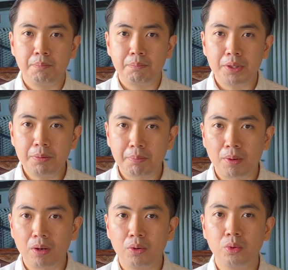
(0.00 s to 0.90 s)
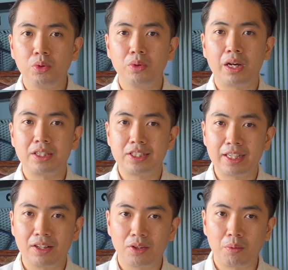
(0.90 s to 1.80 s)
People who do not
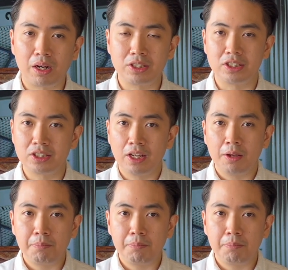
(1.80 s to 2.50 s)
sell the watches.